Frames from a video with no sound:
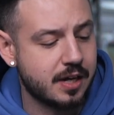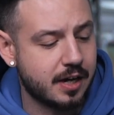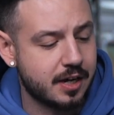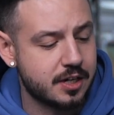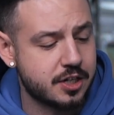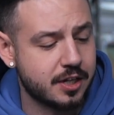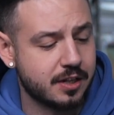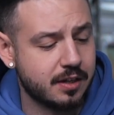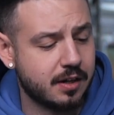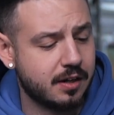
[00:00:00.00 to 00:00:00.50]

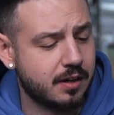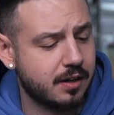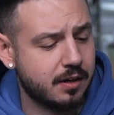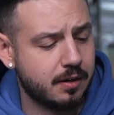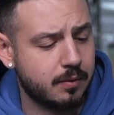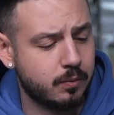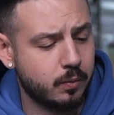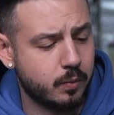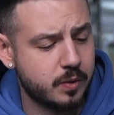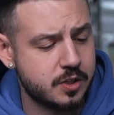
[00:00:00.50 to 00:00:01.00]
actually,
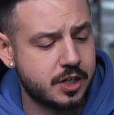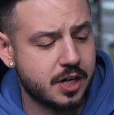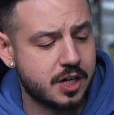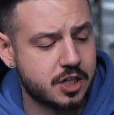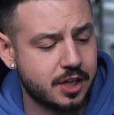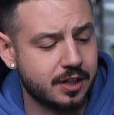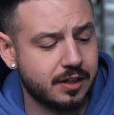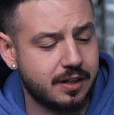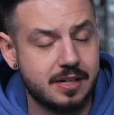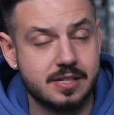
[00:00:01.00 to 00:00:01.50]
which
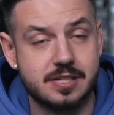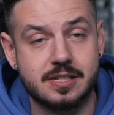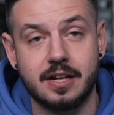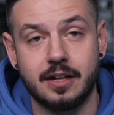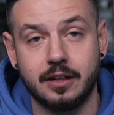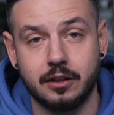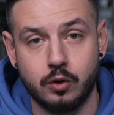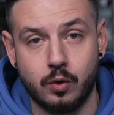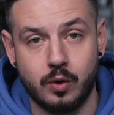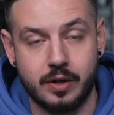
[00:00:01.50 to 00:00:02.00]
actually is
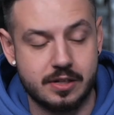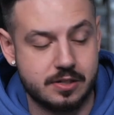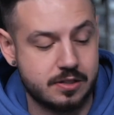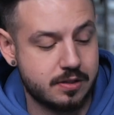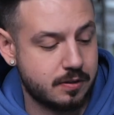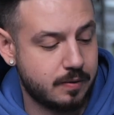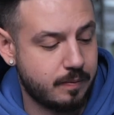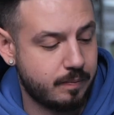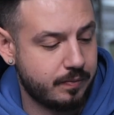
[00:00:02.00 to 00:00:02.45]
alloys.